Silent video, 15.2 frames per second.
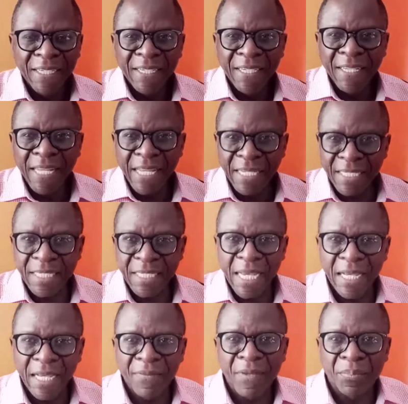
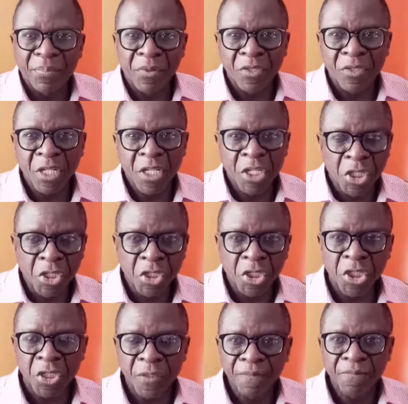Later, the
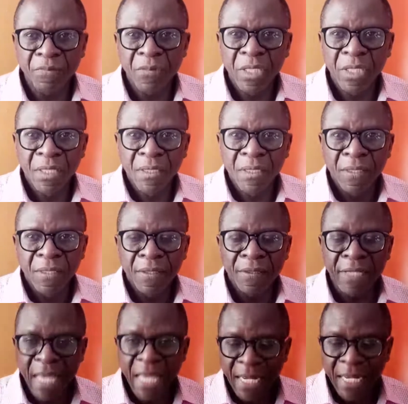prosecution
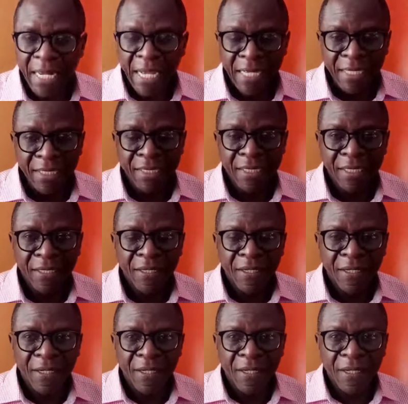realized
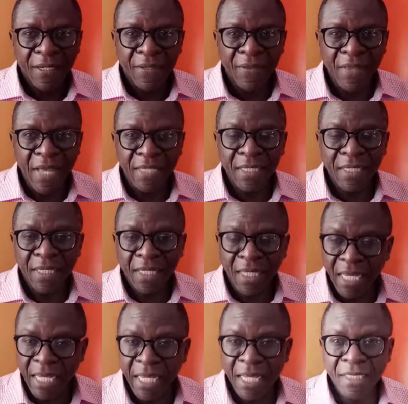that he
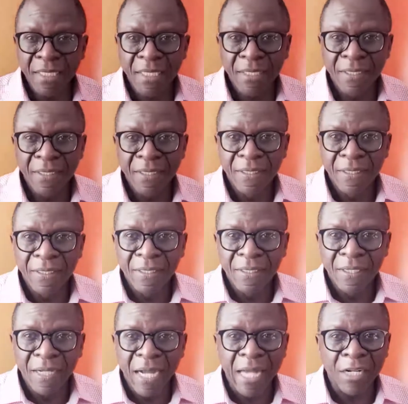killed
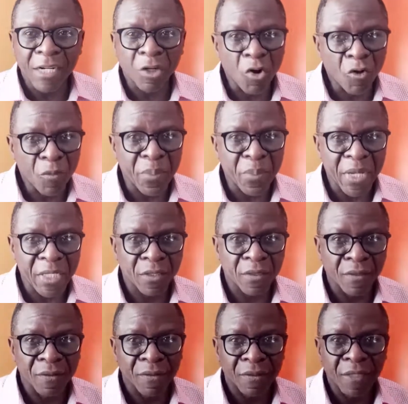a wrong
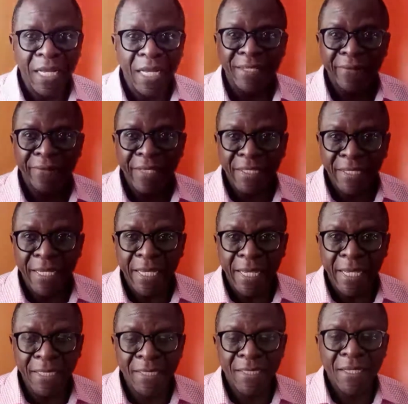person, and in this
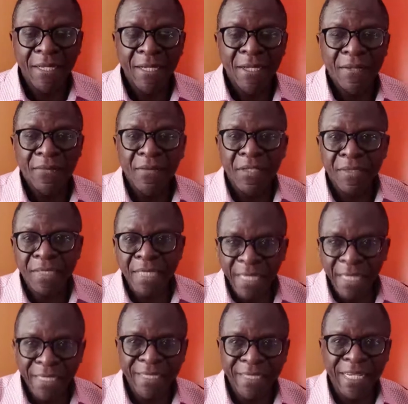case, the
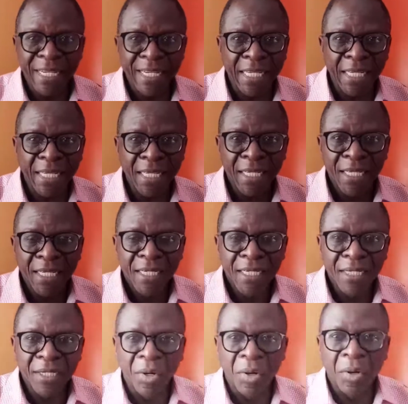secretary
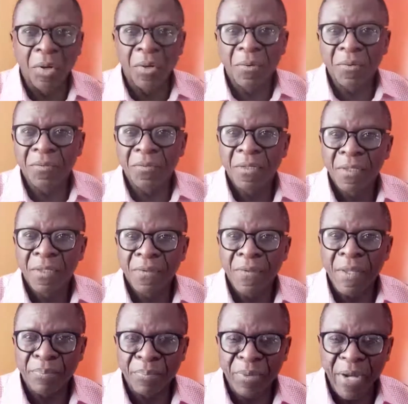of
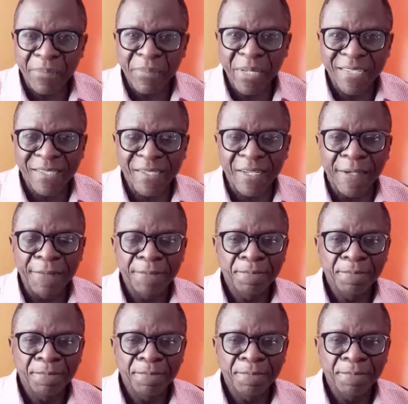the prime minister.